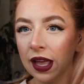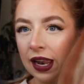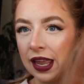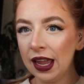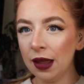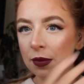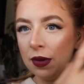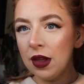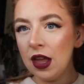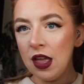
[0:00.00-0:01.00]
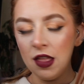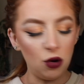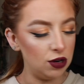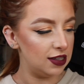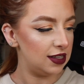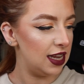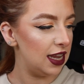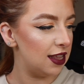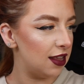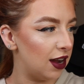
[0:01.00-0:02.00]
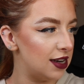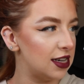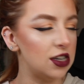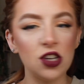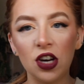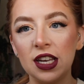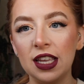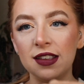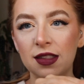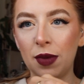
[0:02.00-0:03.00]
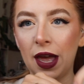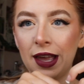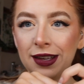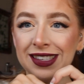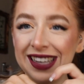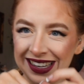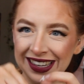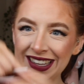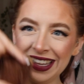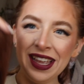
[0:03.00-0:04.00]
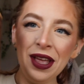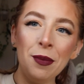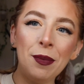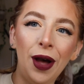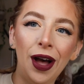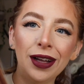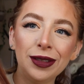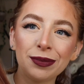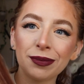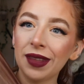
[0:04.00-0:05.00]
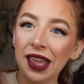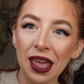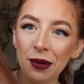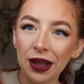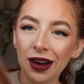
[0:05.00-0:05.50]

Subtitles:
clip. Honestly, I didn't dye these the best but here we